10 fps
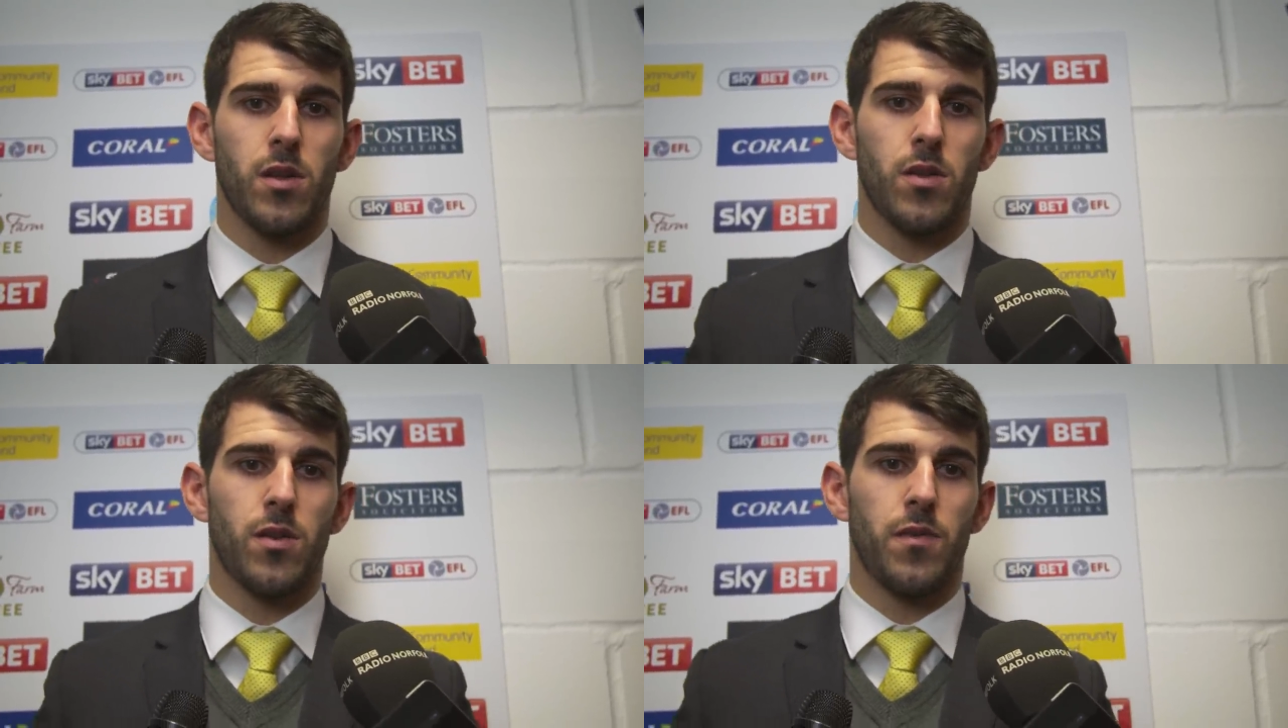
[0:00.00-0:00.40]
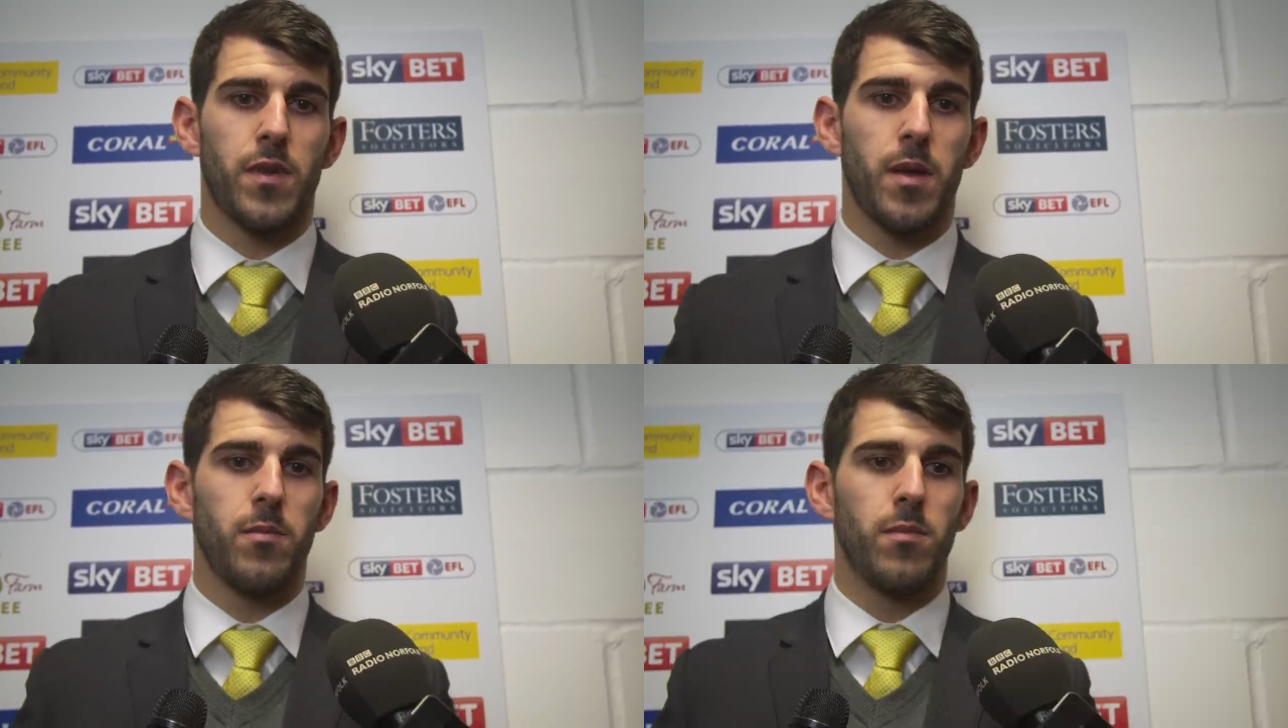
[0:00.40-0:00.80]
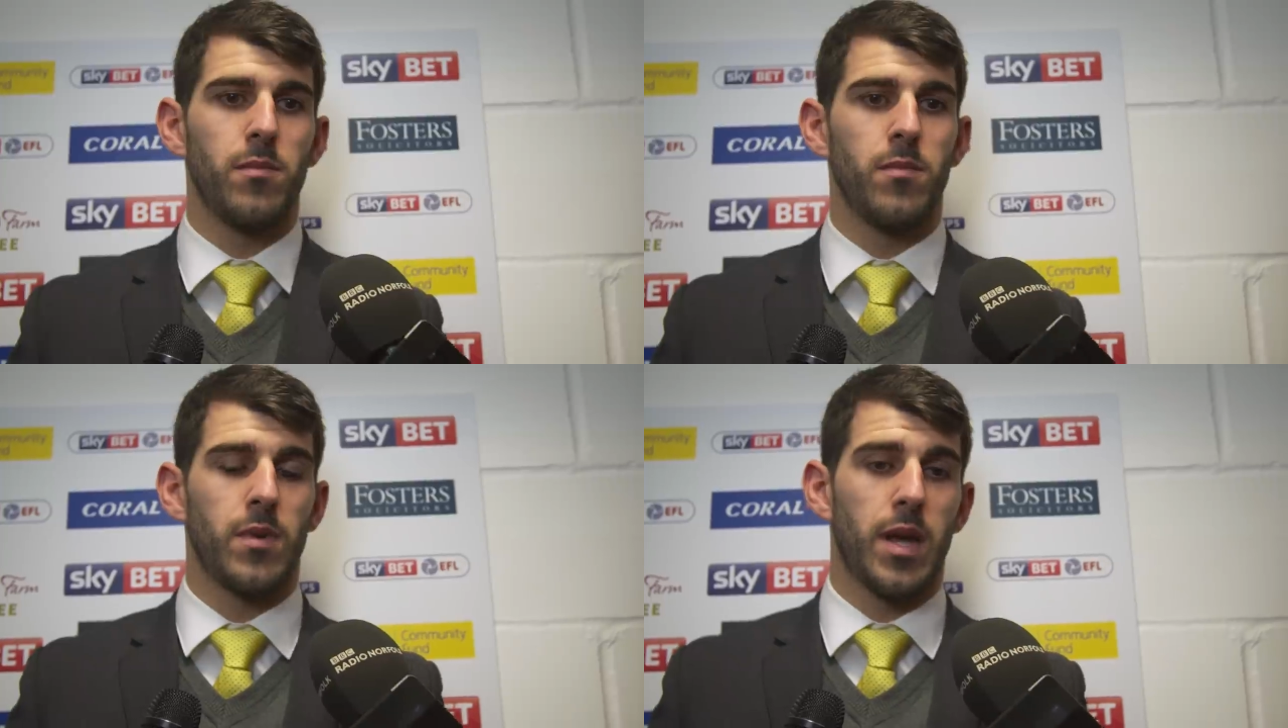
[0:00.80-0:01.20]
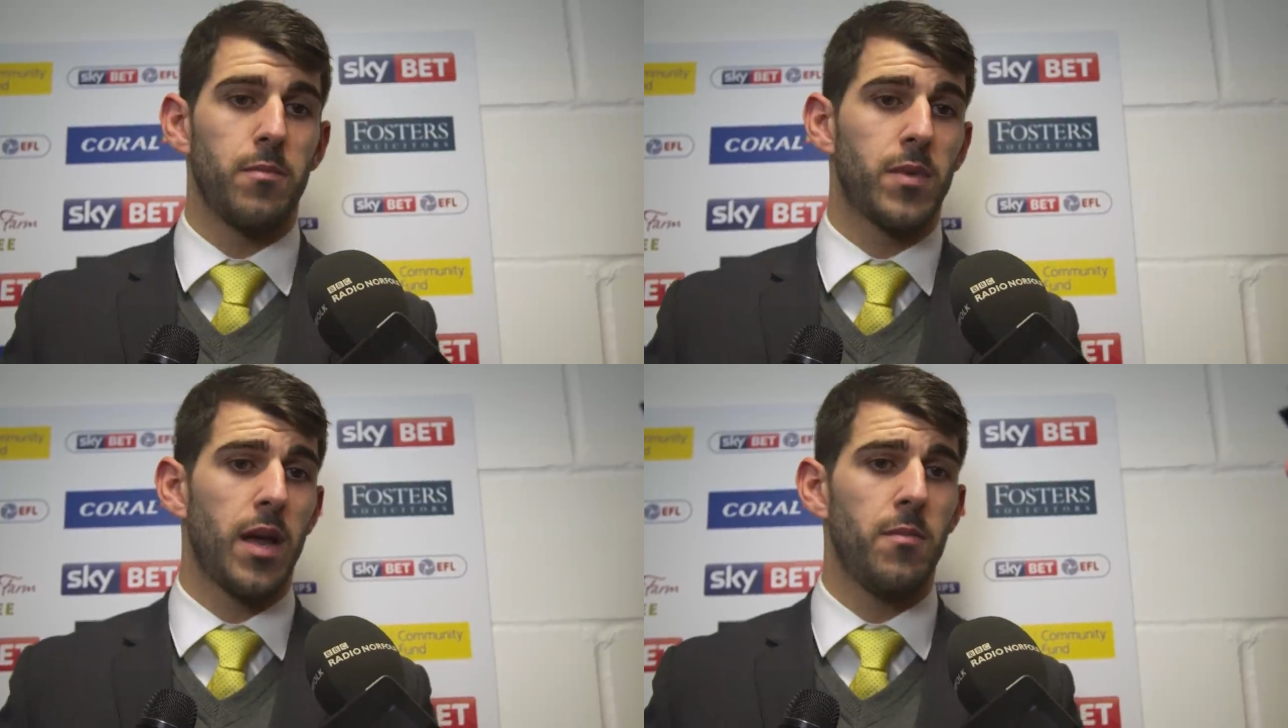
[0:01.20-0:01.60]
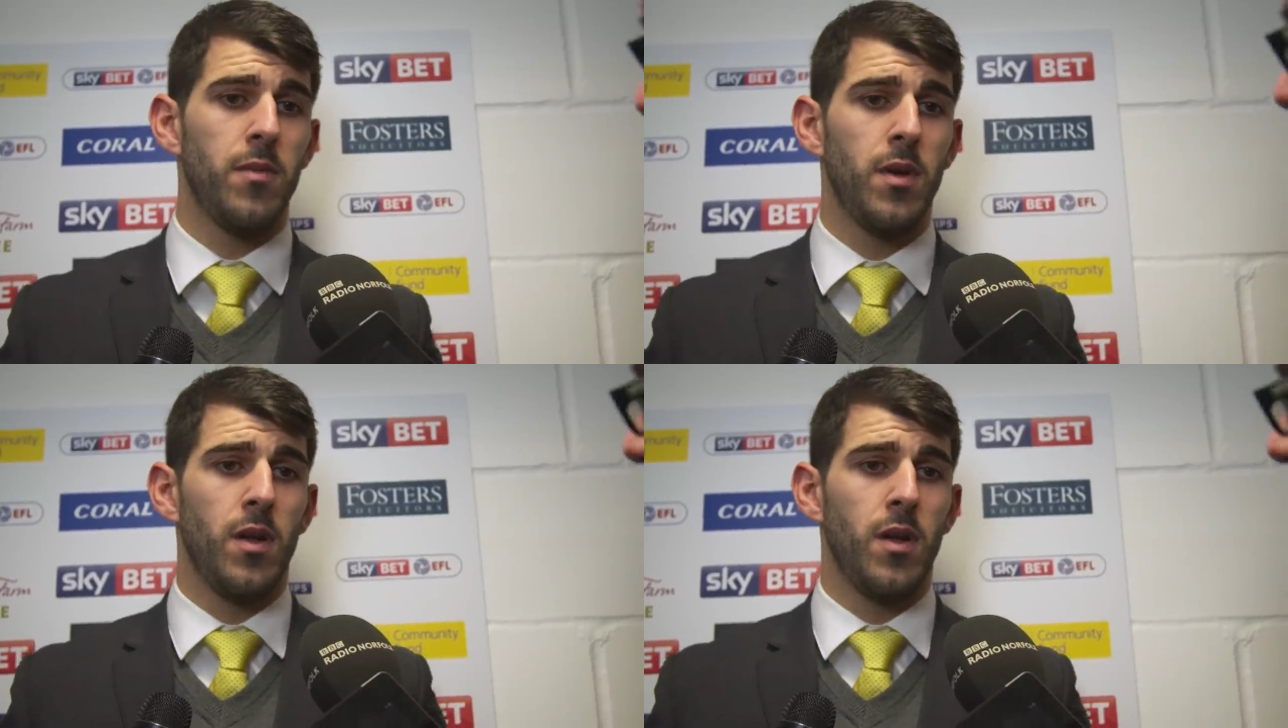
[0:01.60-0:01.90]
a lot of time game time